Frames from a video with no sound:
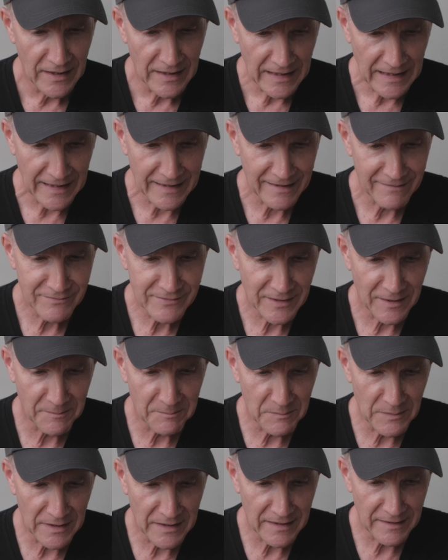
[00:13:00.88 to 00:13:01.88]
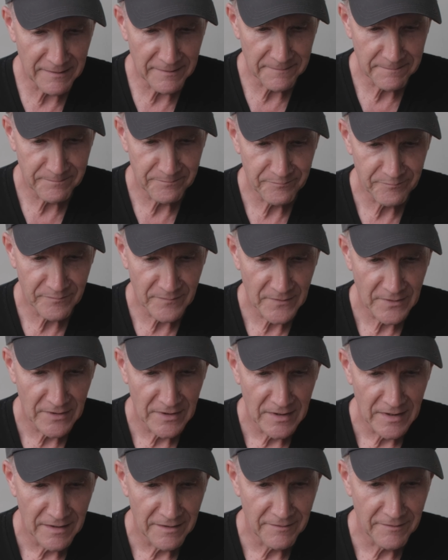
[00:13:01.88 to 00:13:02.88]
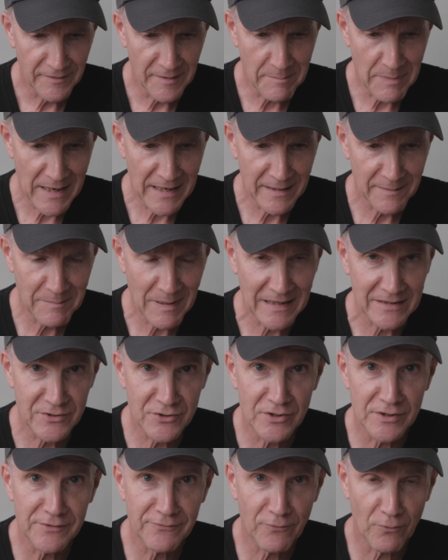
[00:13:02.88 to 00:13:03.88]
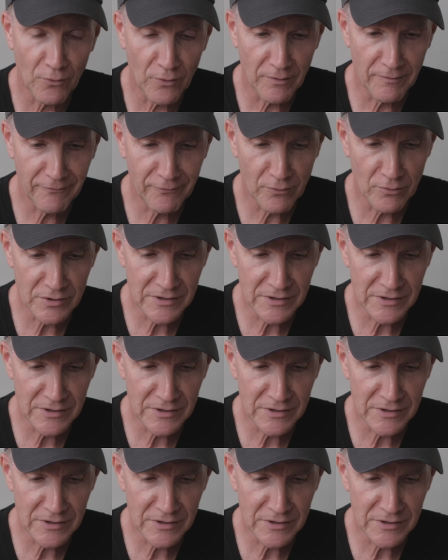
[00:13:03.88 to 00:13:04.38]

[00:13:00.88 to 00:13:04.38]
I have some repair patches for